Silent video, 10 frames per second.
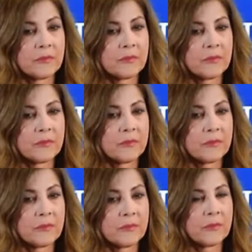
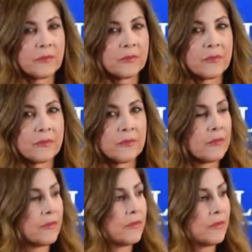
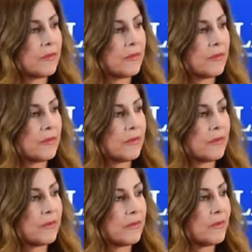
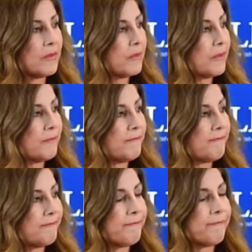
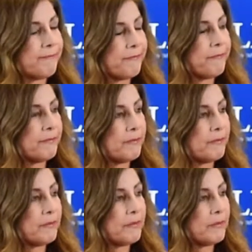
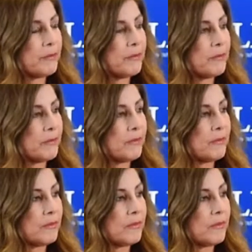
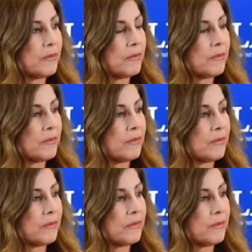
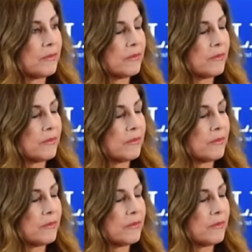(not speaking)